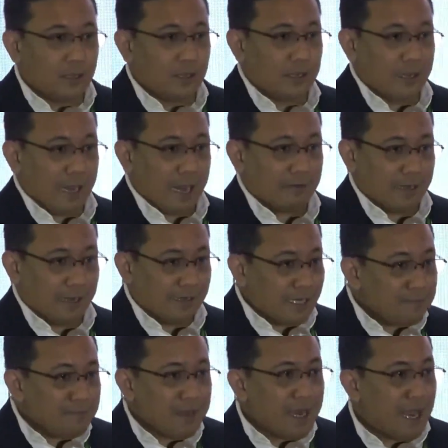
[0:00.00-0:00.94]
and
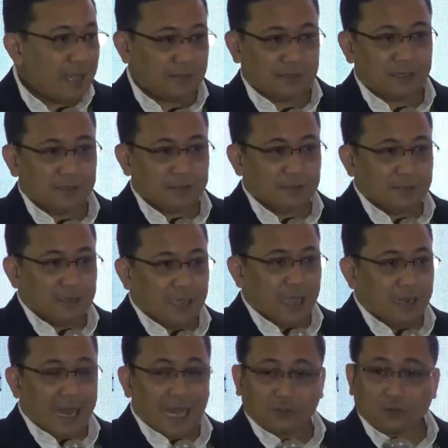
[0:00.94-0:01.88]
eliminate
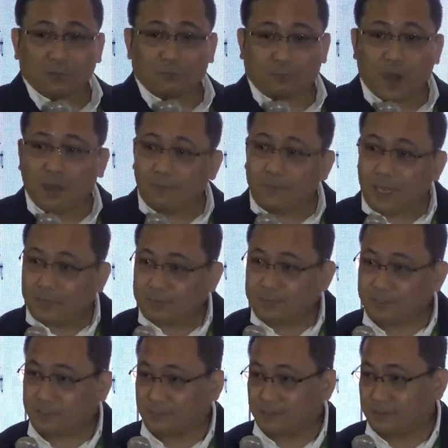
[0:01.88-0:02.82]
a lot of
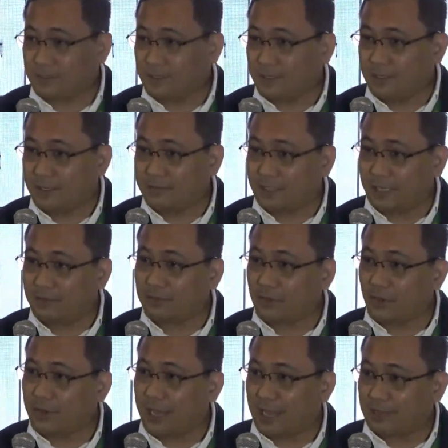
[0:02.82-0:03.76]
problems in the
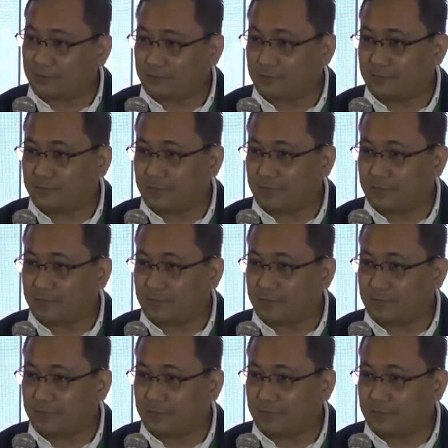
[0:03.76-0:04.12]
internet.